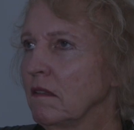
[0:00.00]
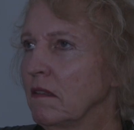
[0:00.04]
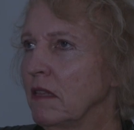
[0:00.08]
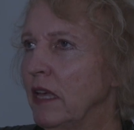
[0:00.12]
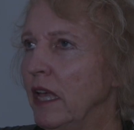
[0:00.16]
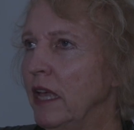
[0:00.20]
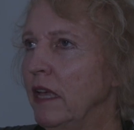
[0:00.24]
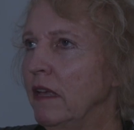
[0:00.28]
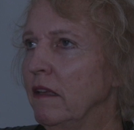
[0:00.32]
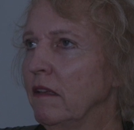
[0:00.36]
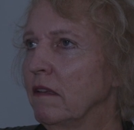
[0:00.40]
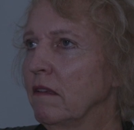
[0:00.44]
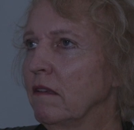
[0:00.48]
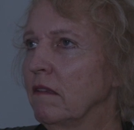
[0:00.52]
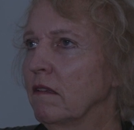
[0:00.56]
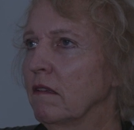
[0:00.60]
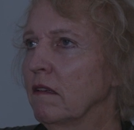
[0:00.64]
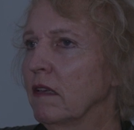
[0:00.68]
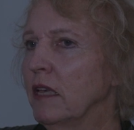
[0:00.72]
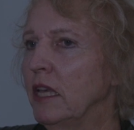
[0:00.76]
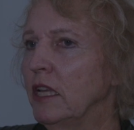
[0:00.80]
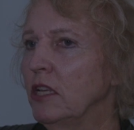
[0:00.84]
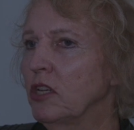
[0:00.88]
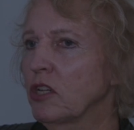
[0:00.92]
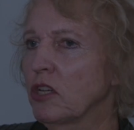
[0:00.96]
They
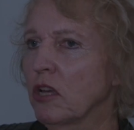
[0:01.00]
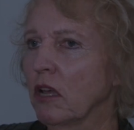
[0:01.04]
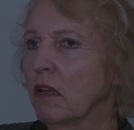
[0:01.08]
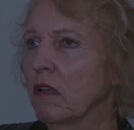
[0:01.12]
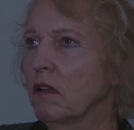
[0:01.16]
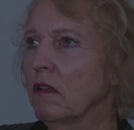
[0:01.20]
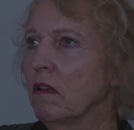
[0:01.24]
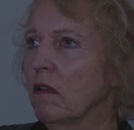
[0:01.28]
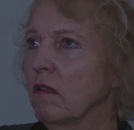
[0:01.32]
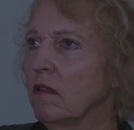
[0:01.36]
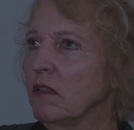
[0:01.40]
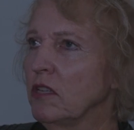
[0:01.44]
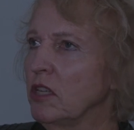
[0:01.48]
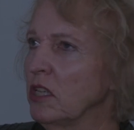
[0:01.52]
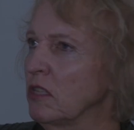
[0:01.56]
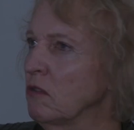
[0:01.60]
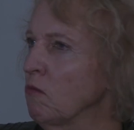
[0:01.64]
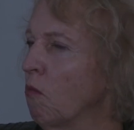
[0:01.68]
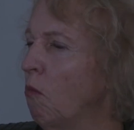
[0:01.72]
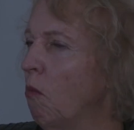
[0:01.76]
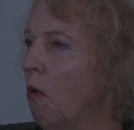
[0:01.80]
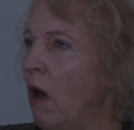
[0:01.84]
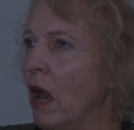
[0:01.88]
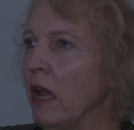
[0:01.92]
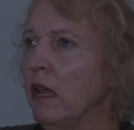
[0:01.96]
get ch- just
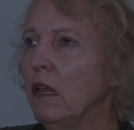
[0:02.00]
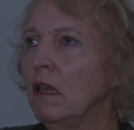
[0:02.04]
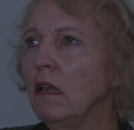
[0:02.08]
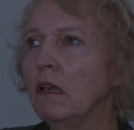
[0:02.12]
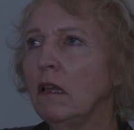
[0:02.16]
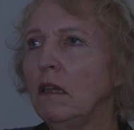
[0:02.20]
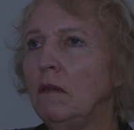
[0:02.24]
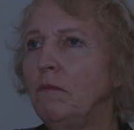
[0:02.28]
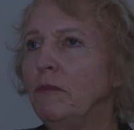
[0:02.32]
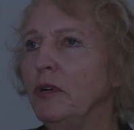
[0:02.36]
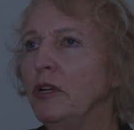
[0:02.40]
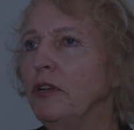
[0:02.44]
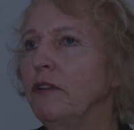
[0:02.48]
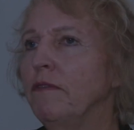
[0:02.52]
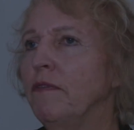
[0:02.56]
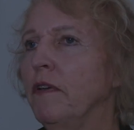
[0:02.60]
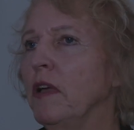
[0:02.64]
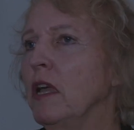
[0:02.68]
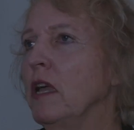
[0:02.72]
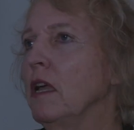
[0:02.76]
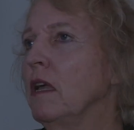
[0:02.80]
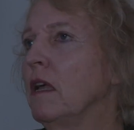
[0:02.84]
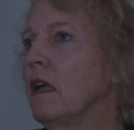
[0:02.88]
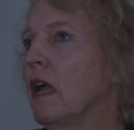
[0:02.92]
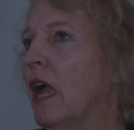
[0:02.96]
one little
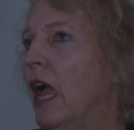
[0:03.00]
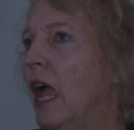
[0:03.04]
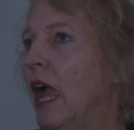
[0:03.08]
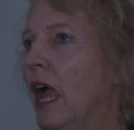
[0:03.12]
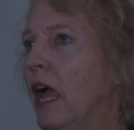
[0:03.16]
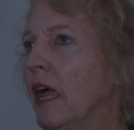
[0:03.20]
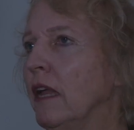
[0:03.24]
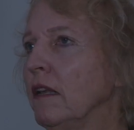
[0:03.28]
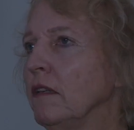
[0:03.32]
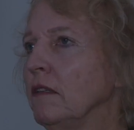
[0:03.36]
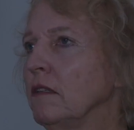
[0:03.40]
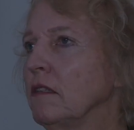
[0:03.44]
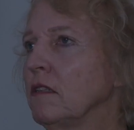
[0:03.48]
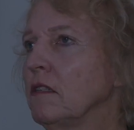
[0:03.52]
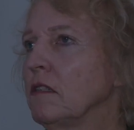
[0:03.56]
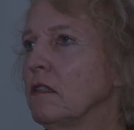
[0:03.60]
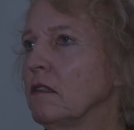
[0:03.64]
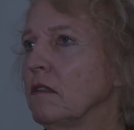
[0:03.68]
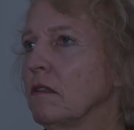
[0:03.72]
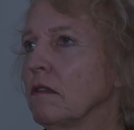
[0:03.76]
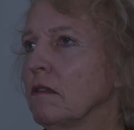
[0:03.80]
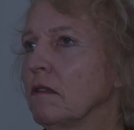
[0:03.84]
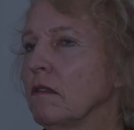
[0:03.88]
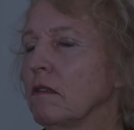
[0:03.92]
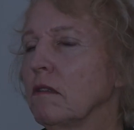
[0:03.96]
movie and
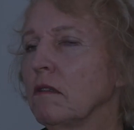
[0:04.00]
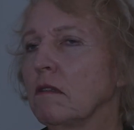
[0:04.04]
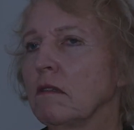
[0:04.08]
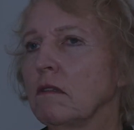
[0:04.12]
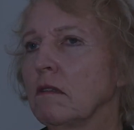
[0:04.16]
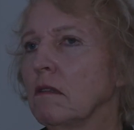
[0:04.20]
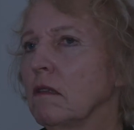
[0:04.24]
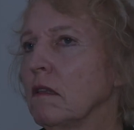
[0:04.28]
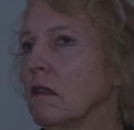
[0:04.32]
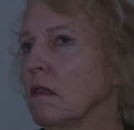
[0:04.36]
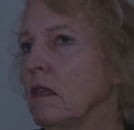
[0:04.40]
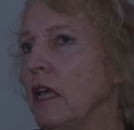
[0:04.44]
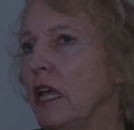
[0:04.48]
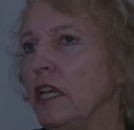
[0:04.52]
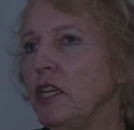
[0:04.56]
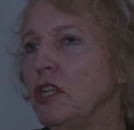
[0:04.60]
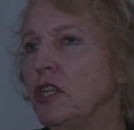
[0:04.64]
they